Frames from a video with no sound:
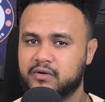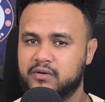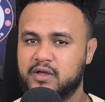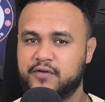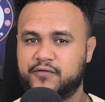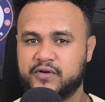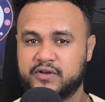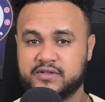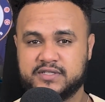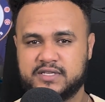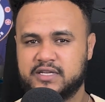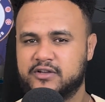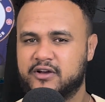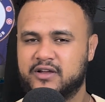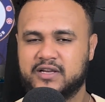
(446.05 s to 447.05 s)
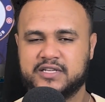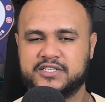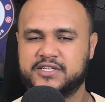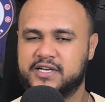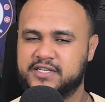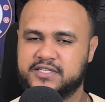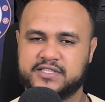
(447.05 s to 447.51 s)
If we concede early, it
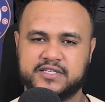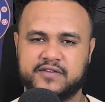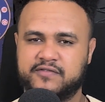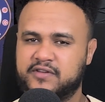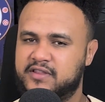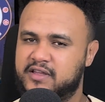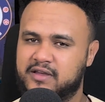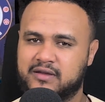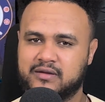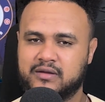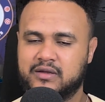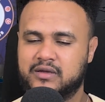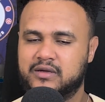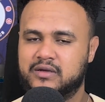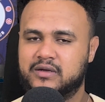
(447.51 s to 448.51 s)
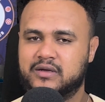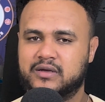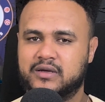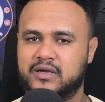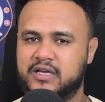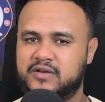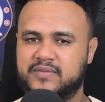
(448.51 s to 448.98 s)
changes everything.
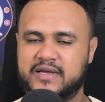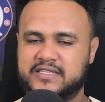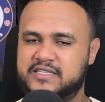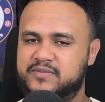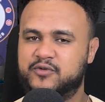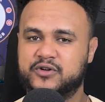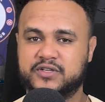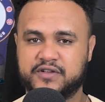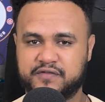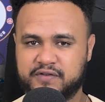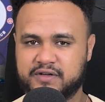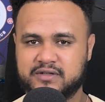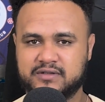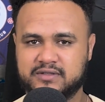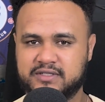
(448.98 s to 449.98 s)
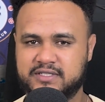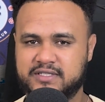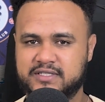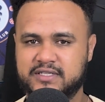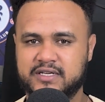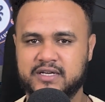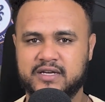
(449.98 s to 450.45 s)
It makes it more difficult.
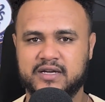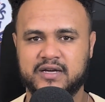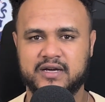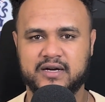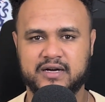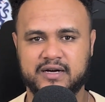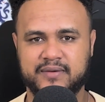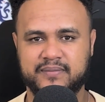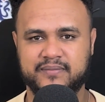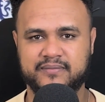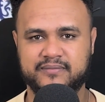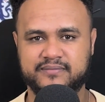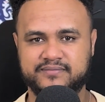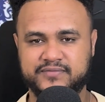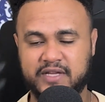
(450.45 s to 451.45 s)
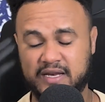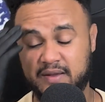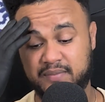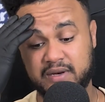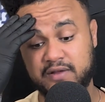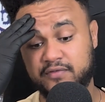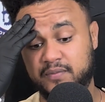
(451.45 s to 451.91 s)
And I
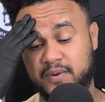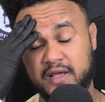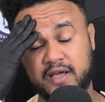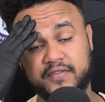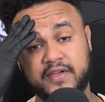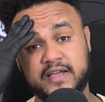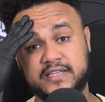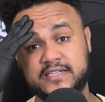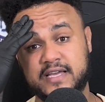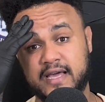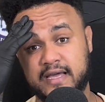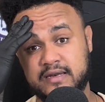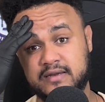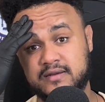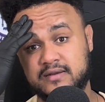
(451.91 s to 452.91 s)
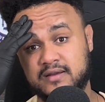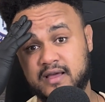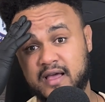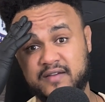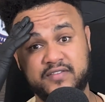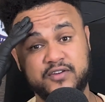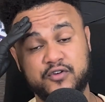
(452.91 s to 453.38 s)
believe we're playing at the Etihad.
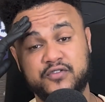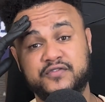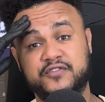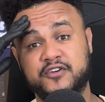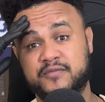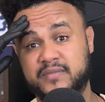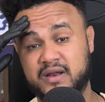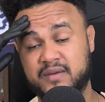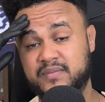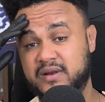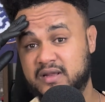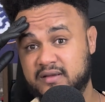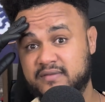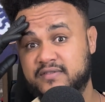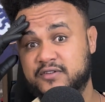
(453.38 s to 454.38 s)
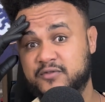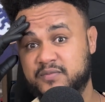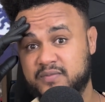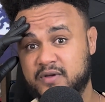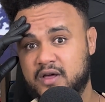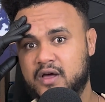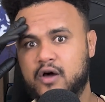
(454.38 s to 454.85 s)
I haven't confirmed, but I believe it'll...
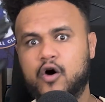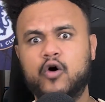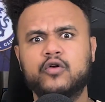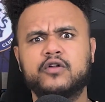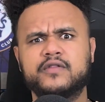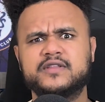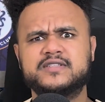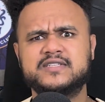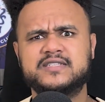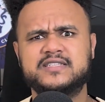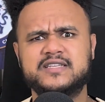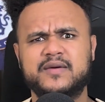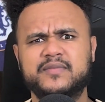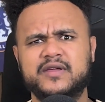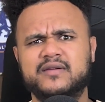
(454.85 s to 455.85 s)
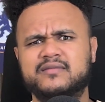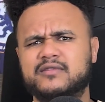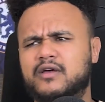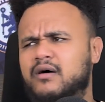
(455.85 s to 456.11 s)
Oh no, this is semi...